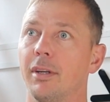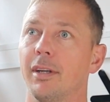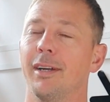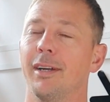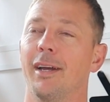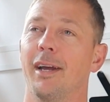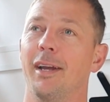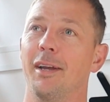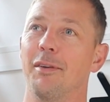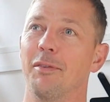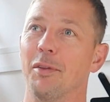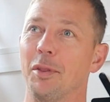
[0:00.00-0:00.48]

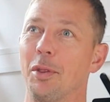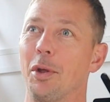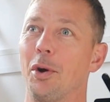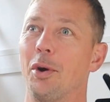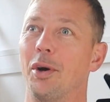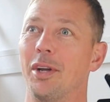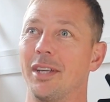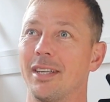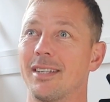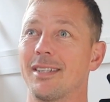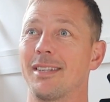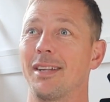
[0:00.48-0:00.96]
even
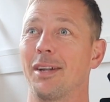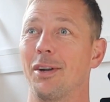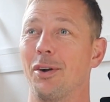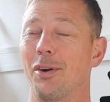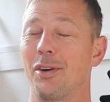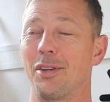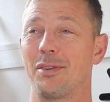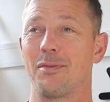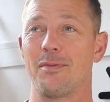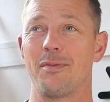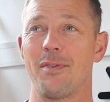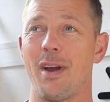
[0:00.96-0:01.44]
though it's you know
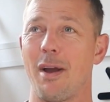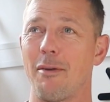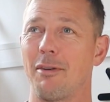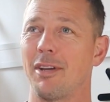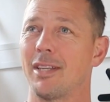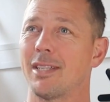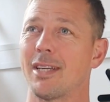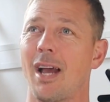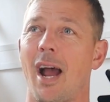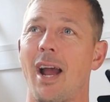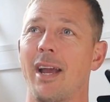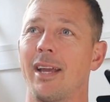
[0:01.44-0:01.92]
it's very
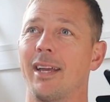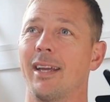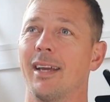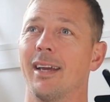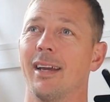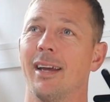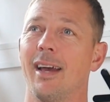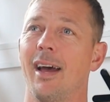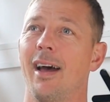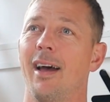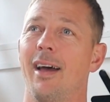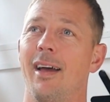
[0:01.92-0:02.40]

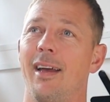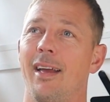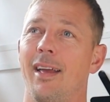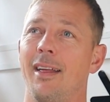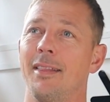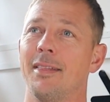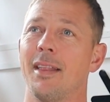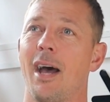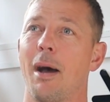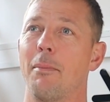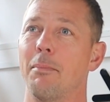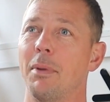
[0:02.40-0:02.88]
tight uh,
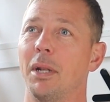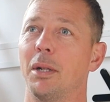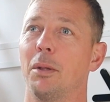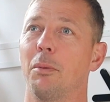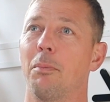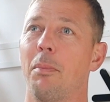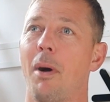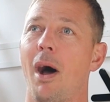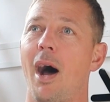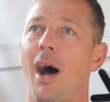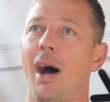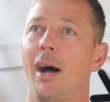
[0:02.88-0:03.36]
in that middle
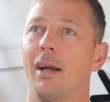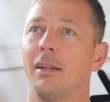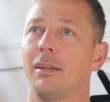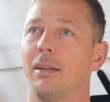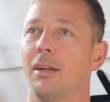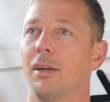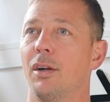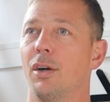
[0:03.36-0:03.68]
part.